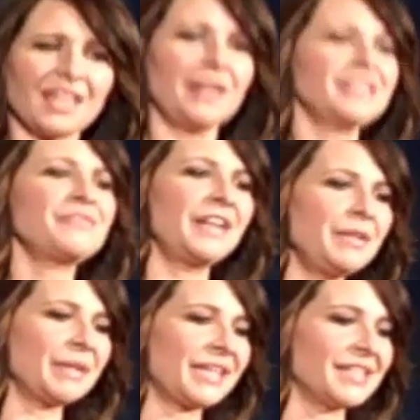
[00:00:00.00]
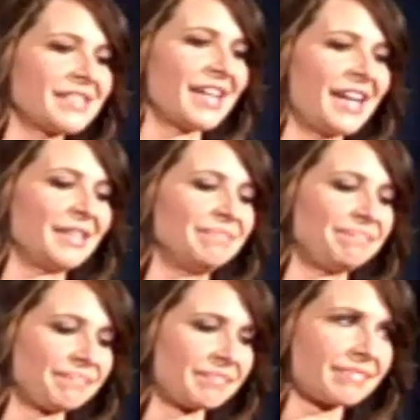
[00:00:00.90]
It's funny because
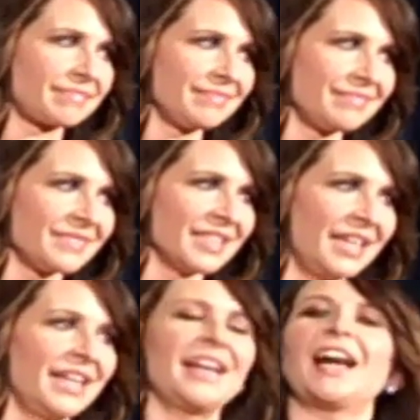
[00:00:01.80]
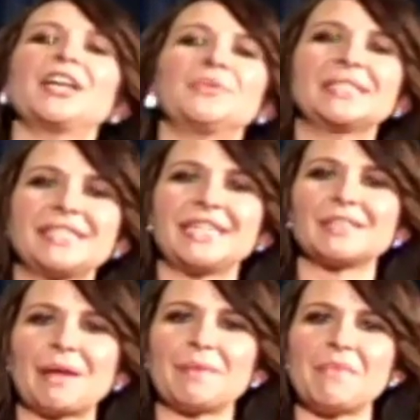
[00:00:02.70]
I always
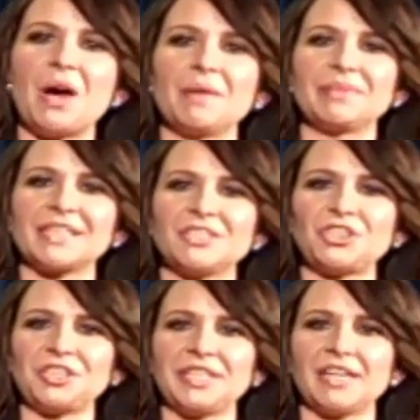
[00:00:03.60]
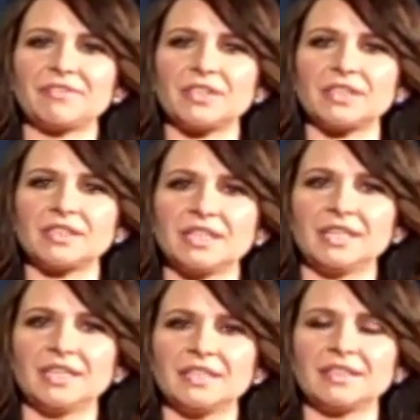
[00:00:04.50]
tease my mom because she never
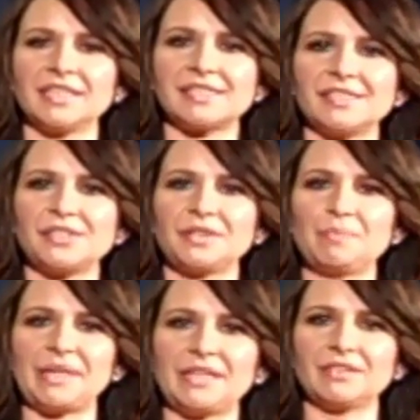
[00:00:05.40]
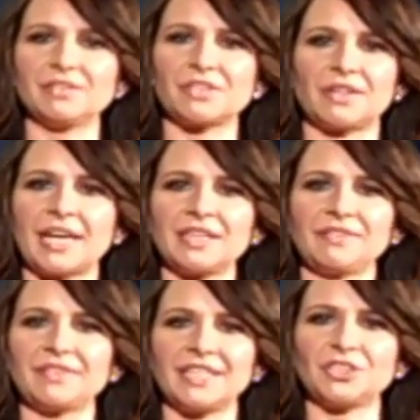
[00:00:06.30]
listened to the Beatles, or I don't
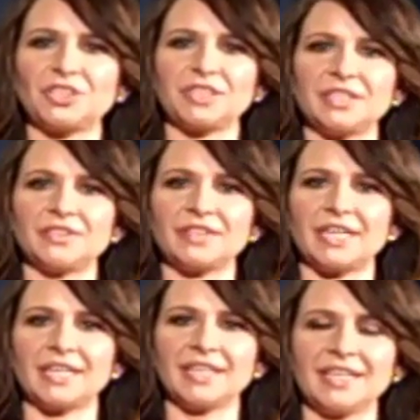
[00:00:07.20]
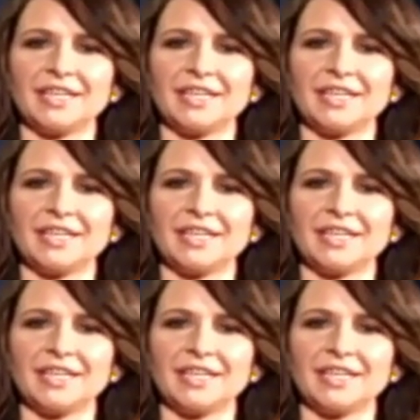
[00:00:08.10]
even think she knew that